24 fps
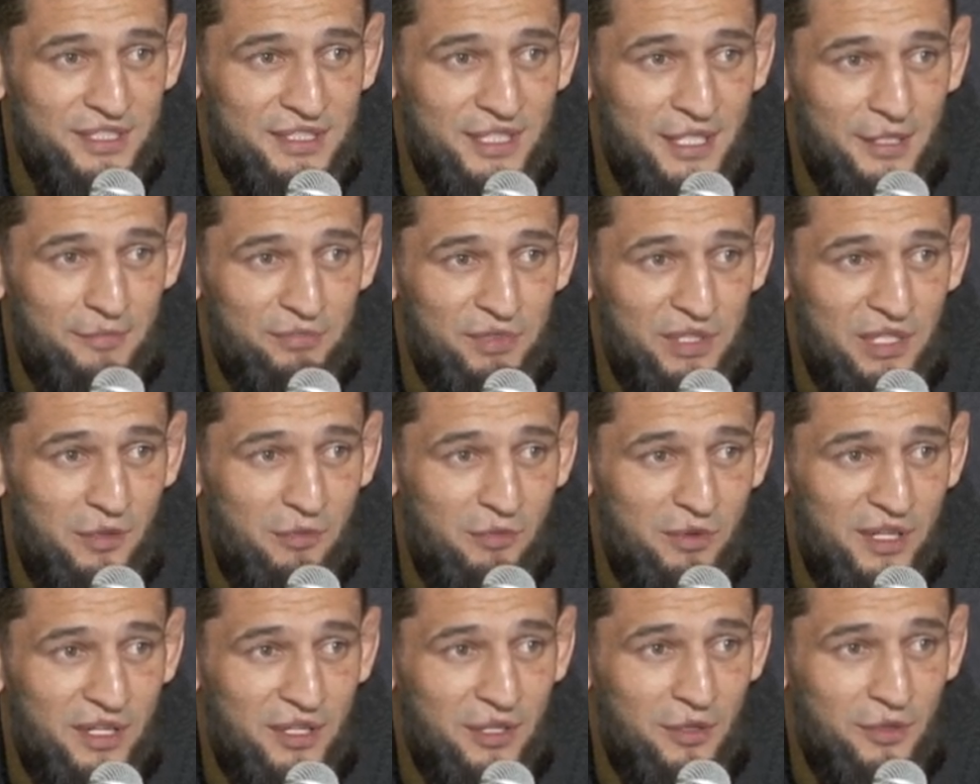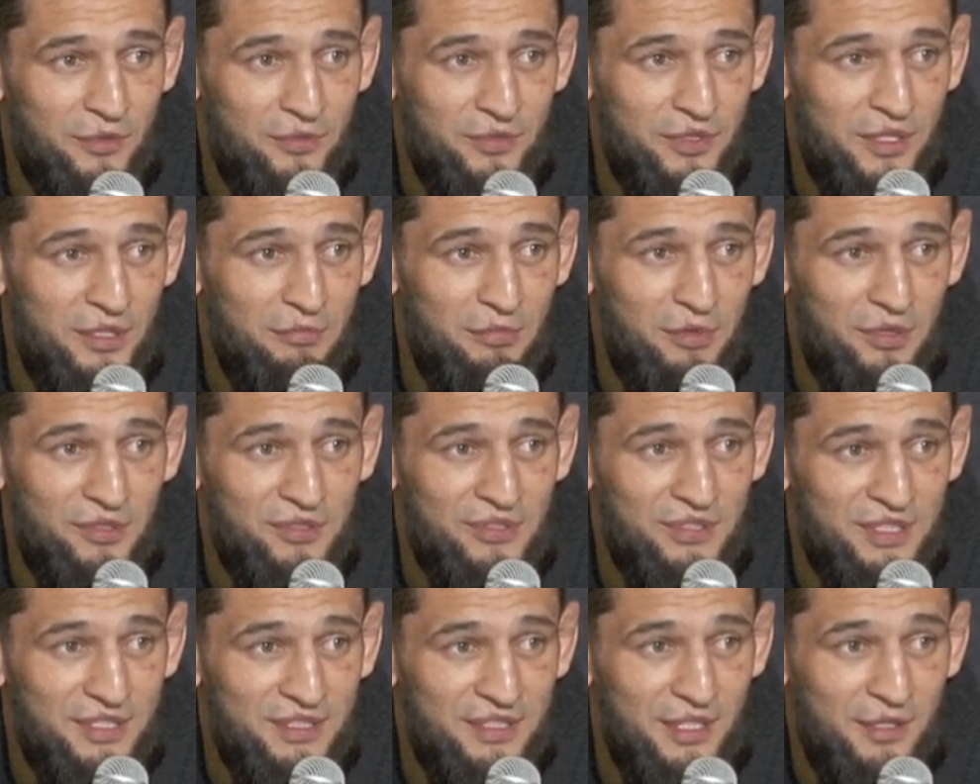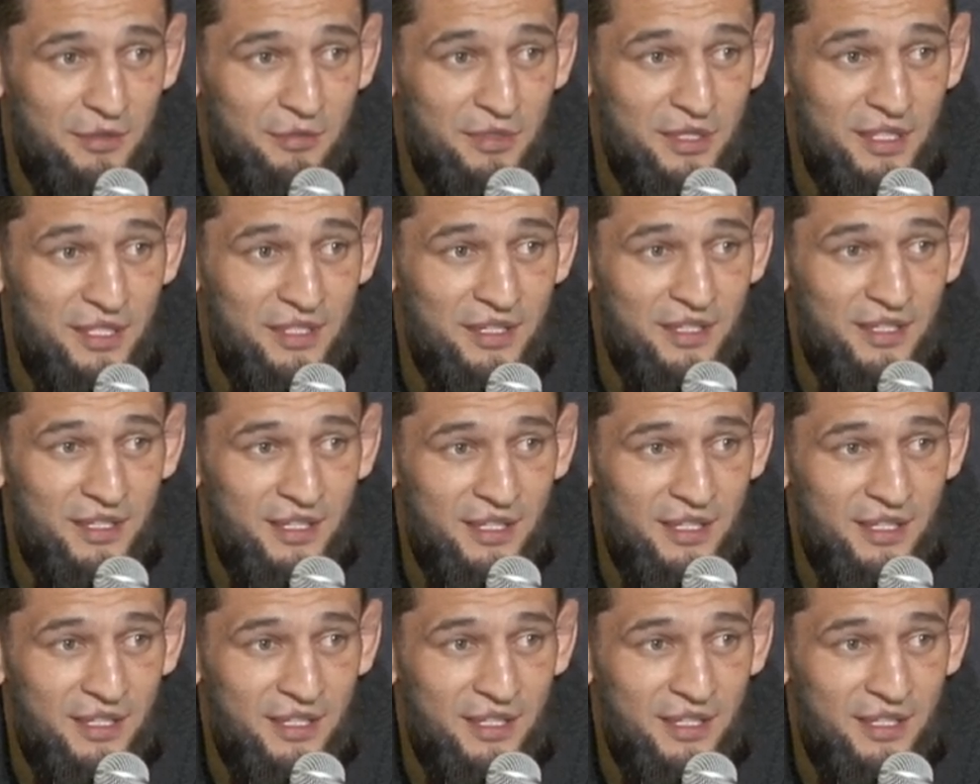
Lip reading: something, he want to go to the boxing somewhere.